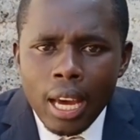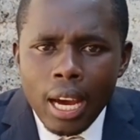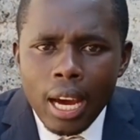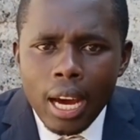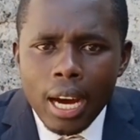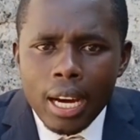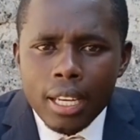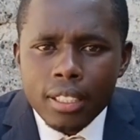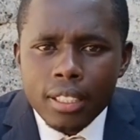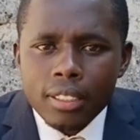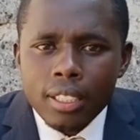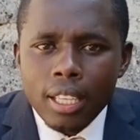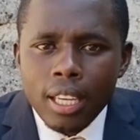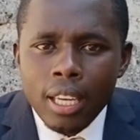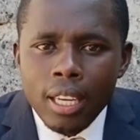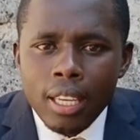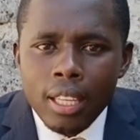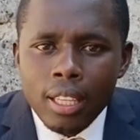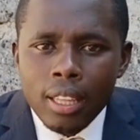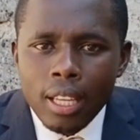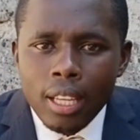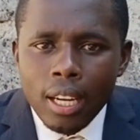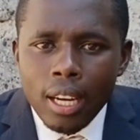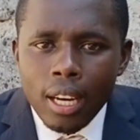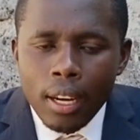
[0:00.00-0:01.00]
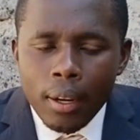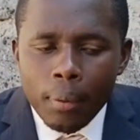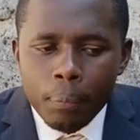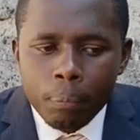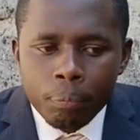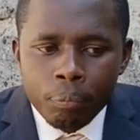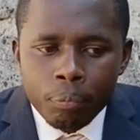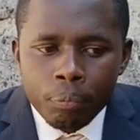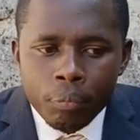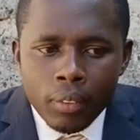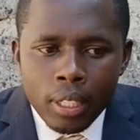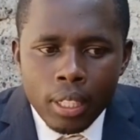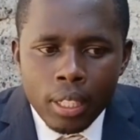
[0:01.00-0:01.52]
as either
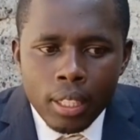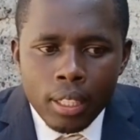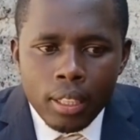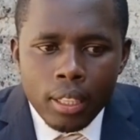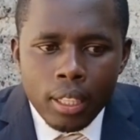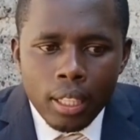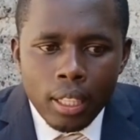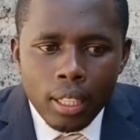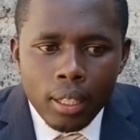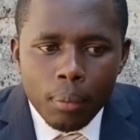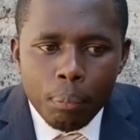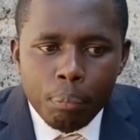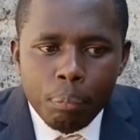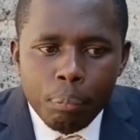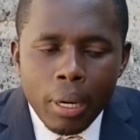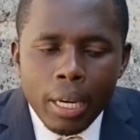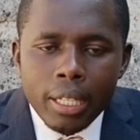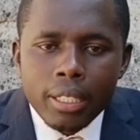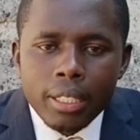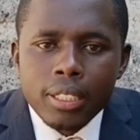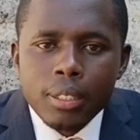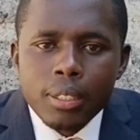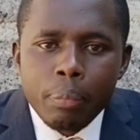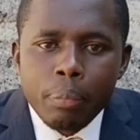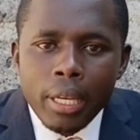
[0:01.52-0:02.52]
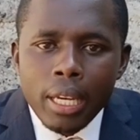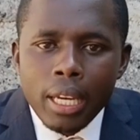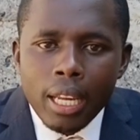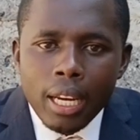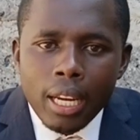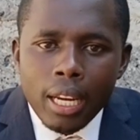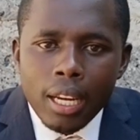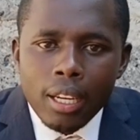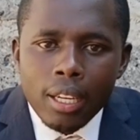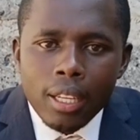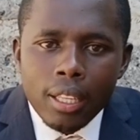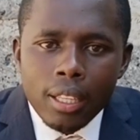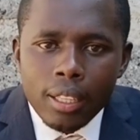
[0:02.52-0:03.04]
the party
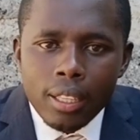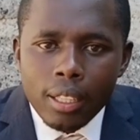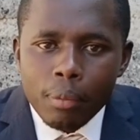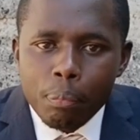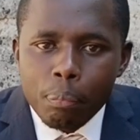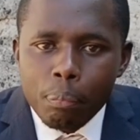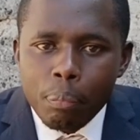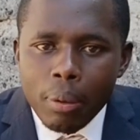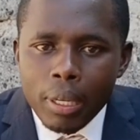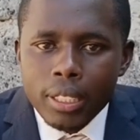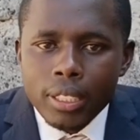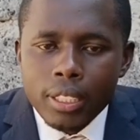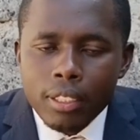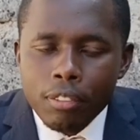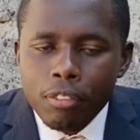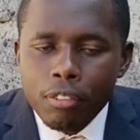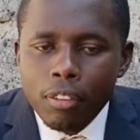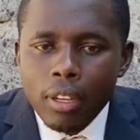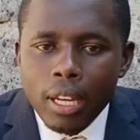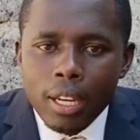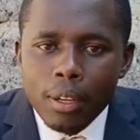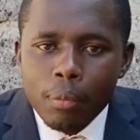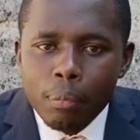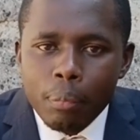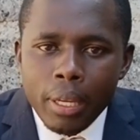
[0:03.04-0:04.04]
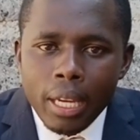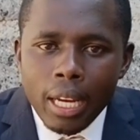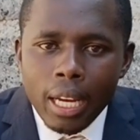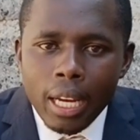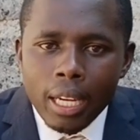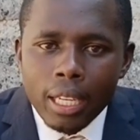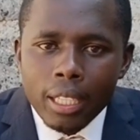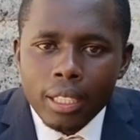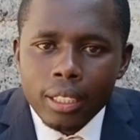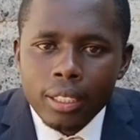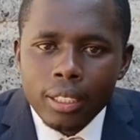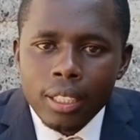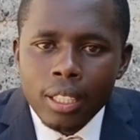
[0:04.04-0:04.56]
bearer, the party flag
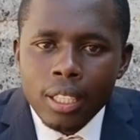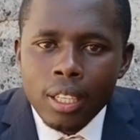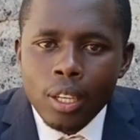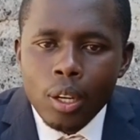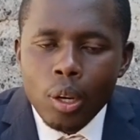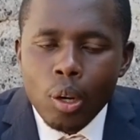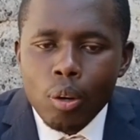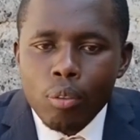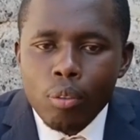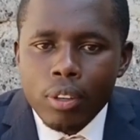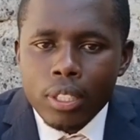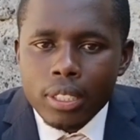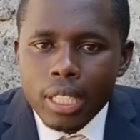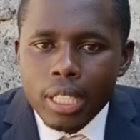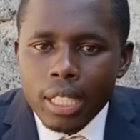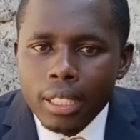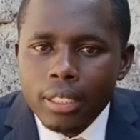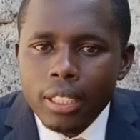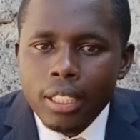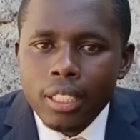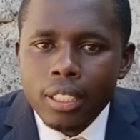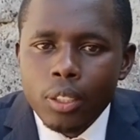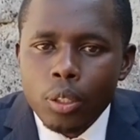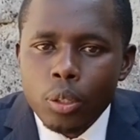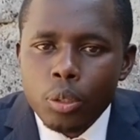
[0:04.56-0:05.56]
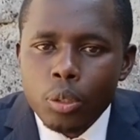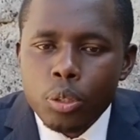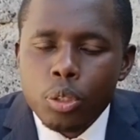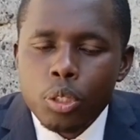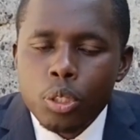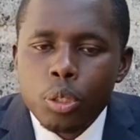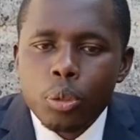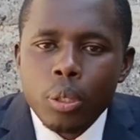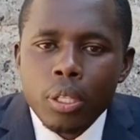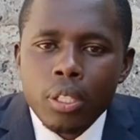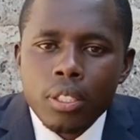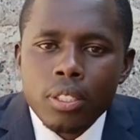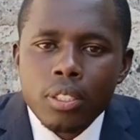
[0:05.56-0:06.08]
bearer of a certain
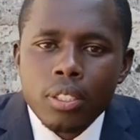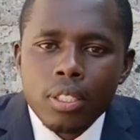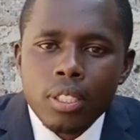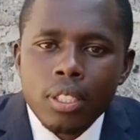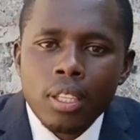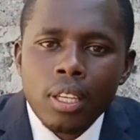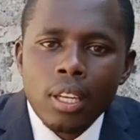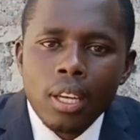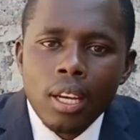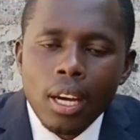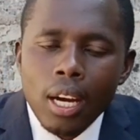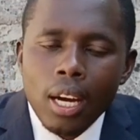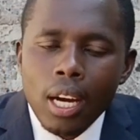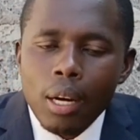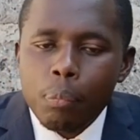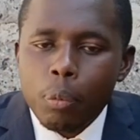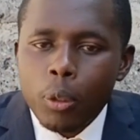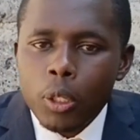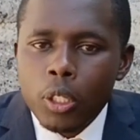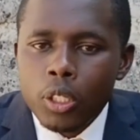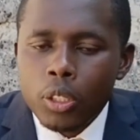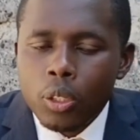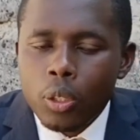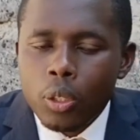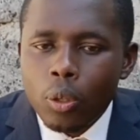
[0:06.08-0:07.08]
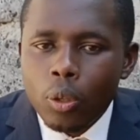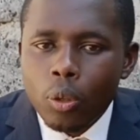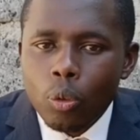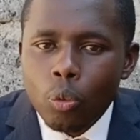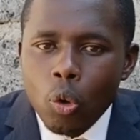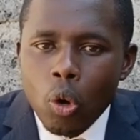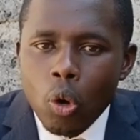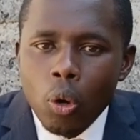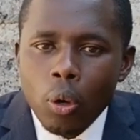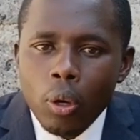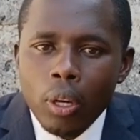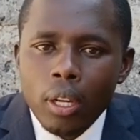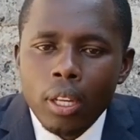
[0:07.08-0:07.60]
constituency, a political
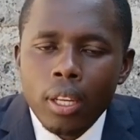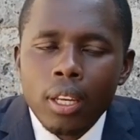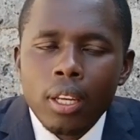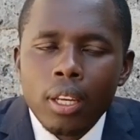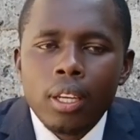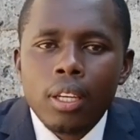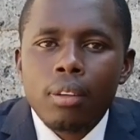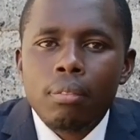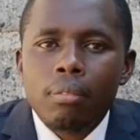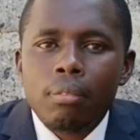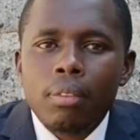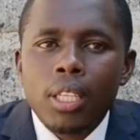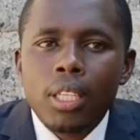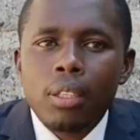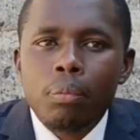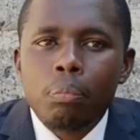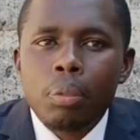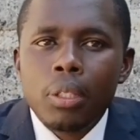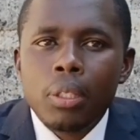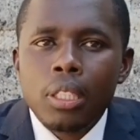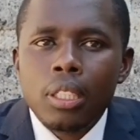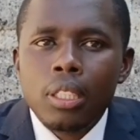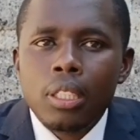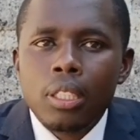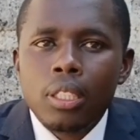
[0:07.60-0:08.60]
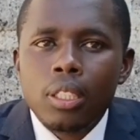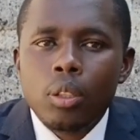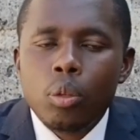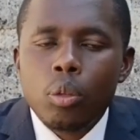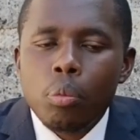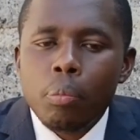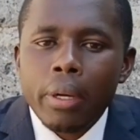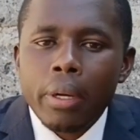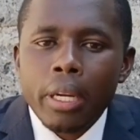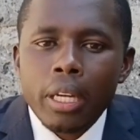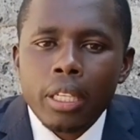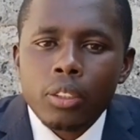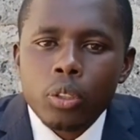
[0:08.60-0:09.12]
ward, maybe
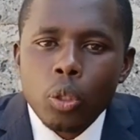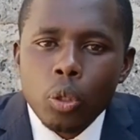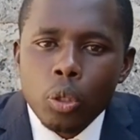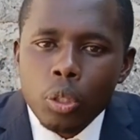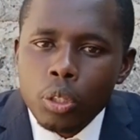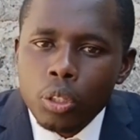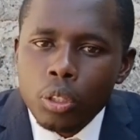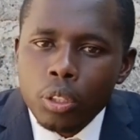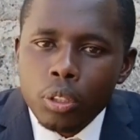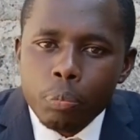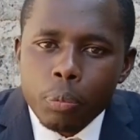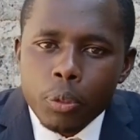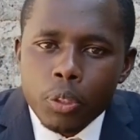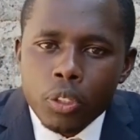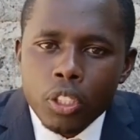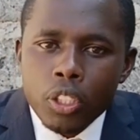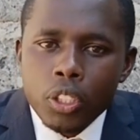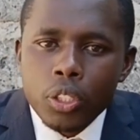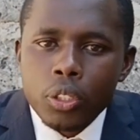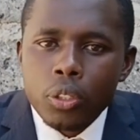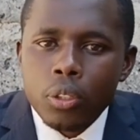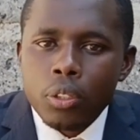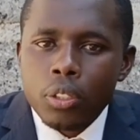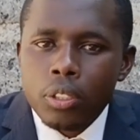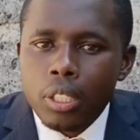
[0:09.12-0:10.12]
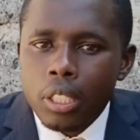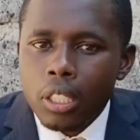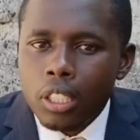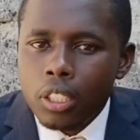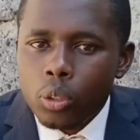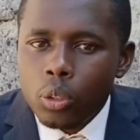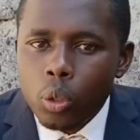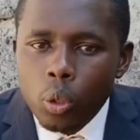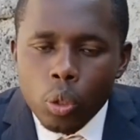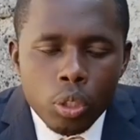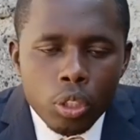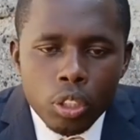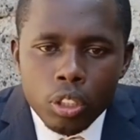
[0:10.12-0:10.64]
gubernatorial position,
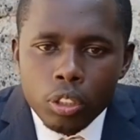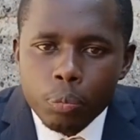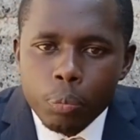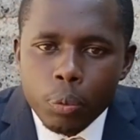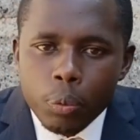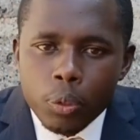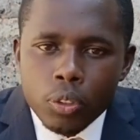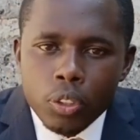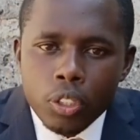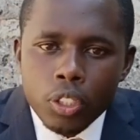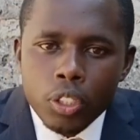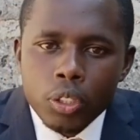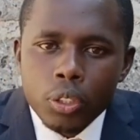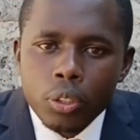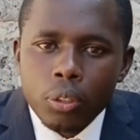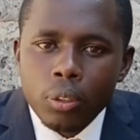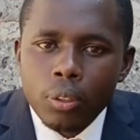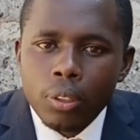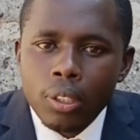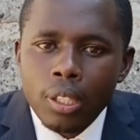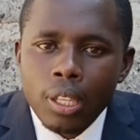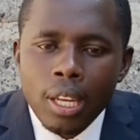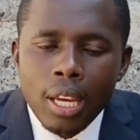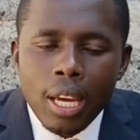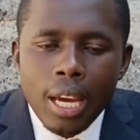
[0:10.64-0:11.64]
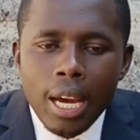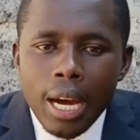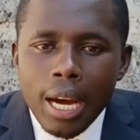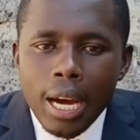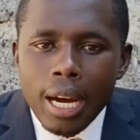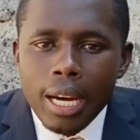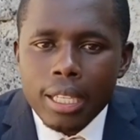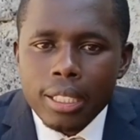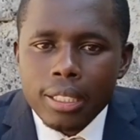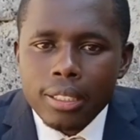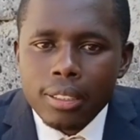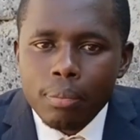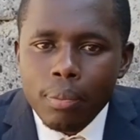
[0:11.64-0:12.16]
senatorial position,
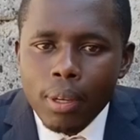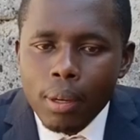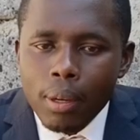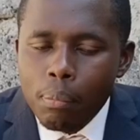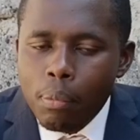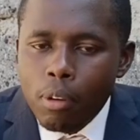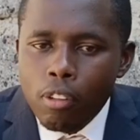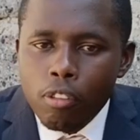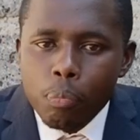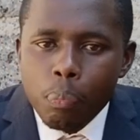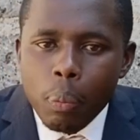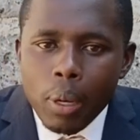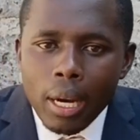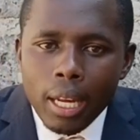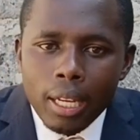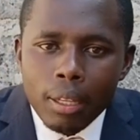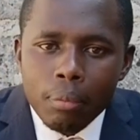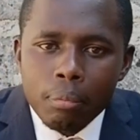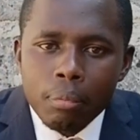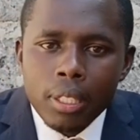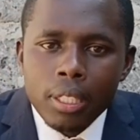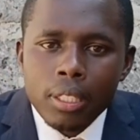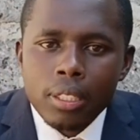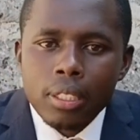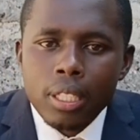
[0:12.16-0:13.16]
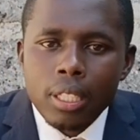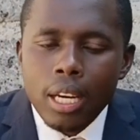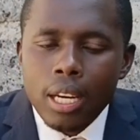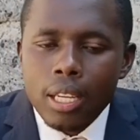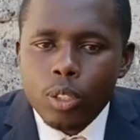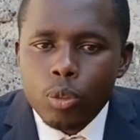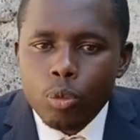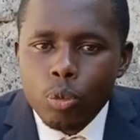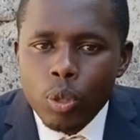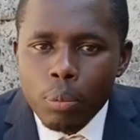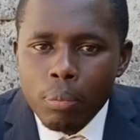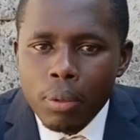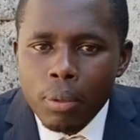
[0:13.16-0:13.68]
as member of parliament, as
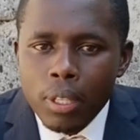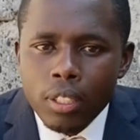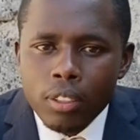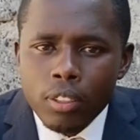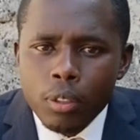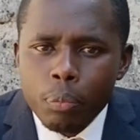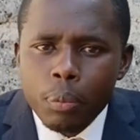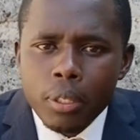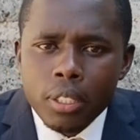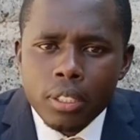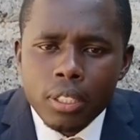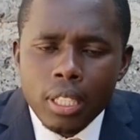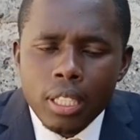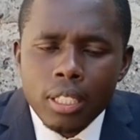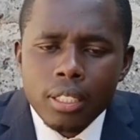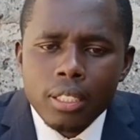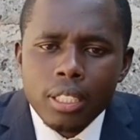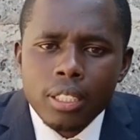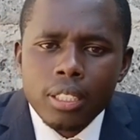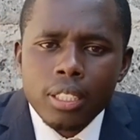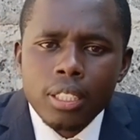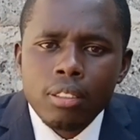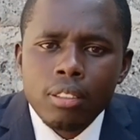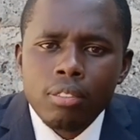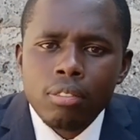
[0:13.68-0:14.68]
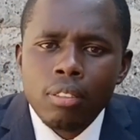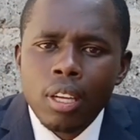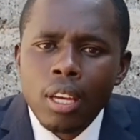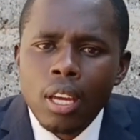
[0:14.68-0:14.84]
women representative,